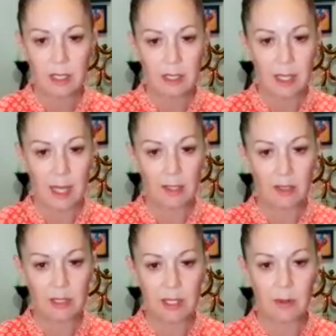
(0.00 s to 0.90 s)
Just allow
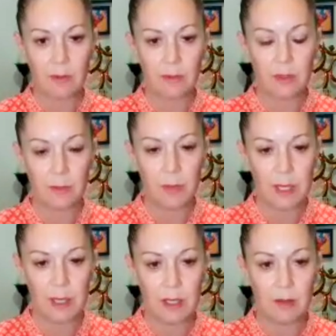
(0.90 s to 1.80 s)
yourself to
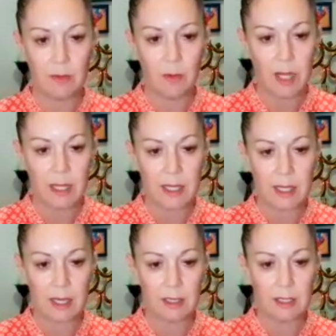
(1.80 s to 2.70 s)
be right
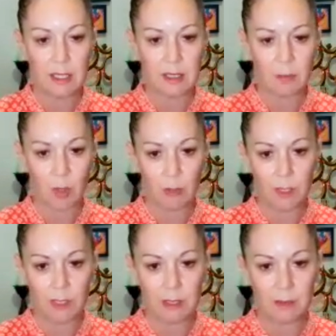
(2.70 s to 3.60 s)
here in this
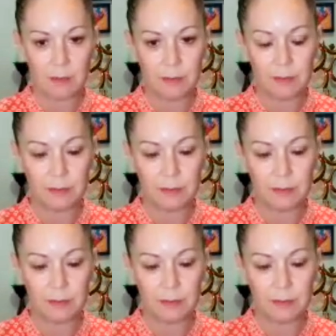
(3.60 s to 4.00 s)
moment.